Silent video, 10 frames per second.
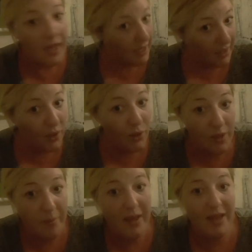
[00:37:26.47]

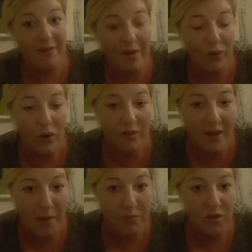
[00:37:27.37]
including me if I've got
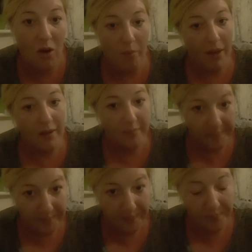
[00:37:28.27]
time to comment.
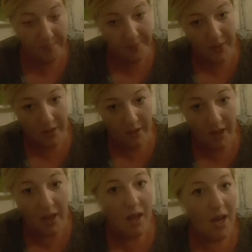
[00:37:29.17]

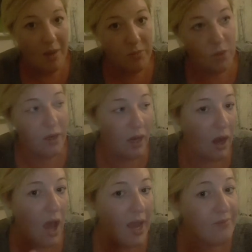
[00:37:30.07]
I'm doing a
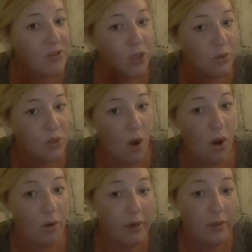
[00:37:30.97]
live
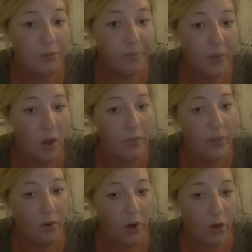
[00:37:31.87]
tutorial on
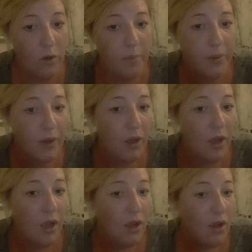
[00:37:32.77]
the group
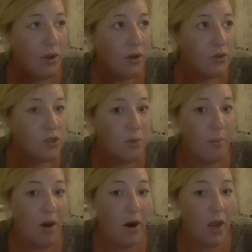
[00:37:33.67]

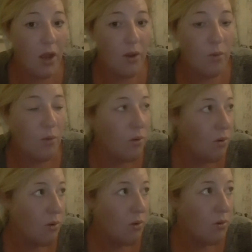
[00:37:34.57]
tomorrow
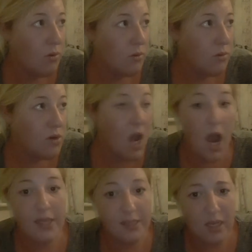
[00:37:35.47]

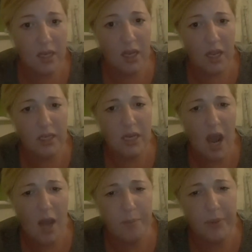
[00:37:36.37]
night at
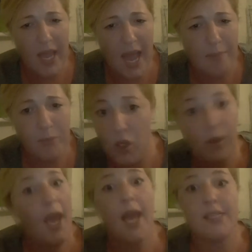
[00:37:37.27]
9 PM
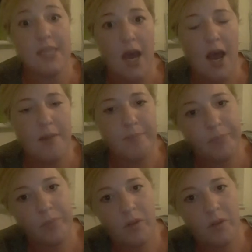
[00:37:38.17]
UK time.